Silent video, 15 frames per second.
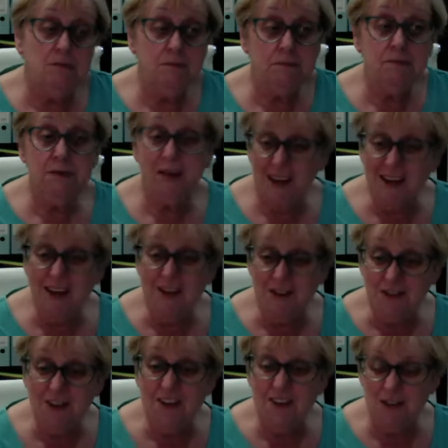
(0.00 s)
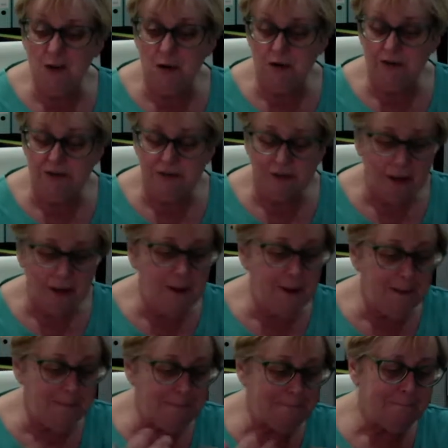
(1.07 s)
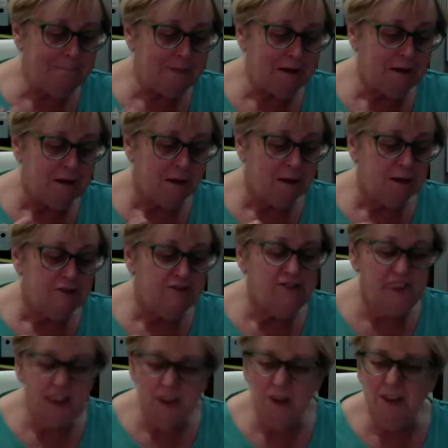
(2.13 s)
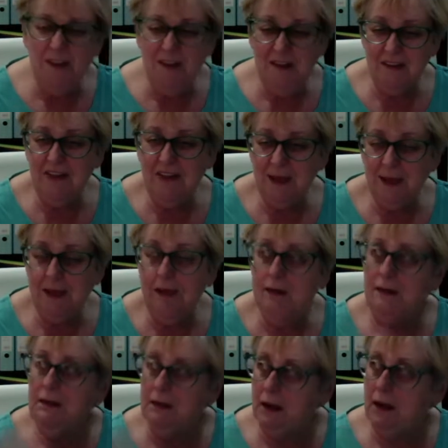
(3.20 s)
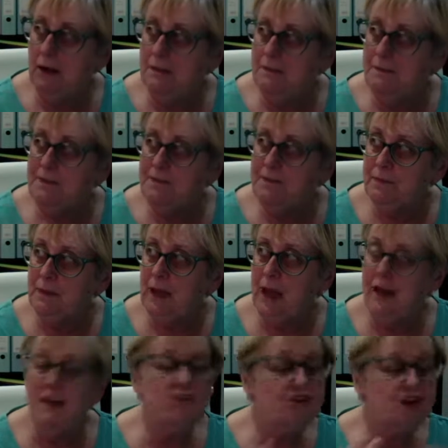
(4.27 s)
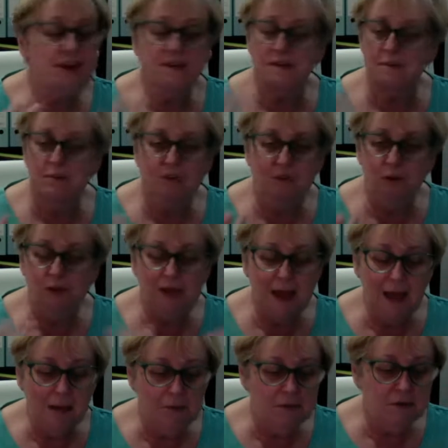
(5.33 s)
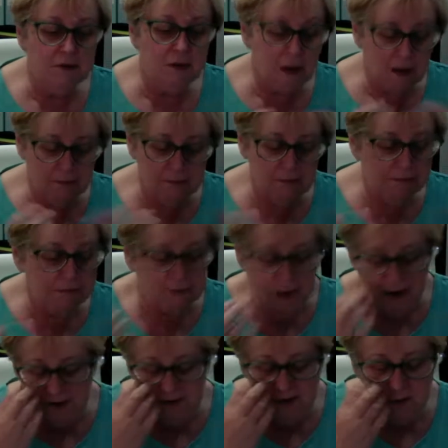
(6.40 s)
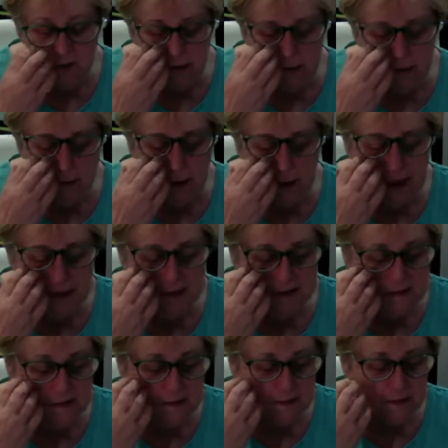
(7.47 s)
planetary stuff. Feel the energies before they happen. Prior to earthquakes,